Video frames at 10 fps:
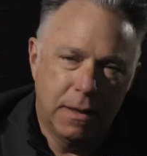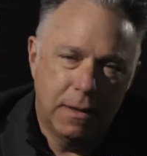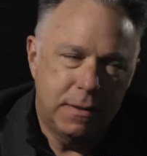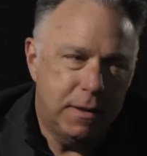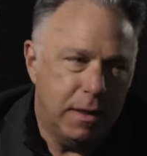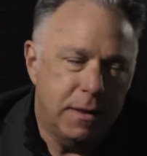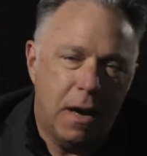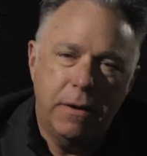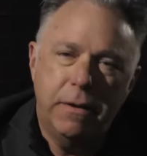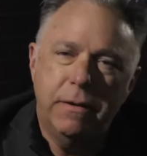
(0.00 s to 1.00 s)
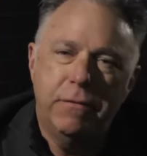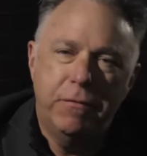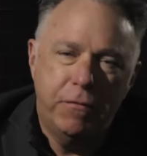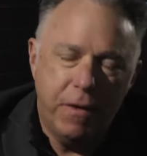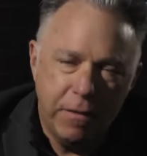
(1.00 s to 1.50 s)

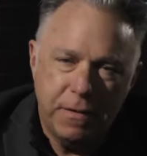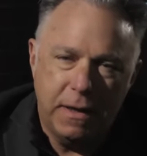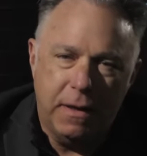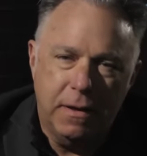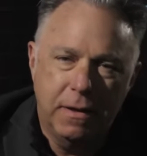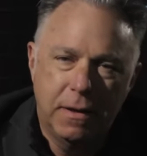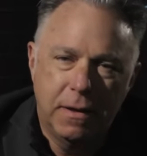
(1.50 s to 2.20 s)
650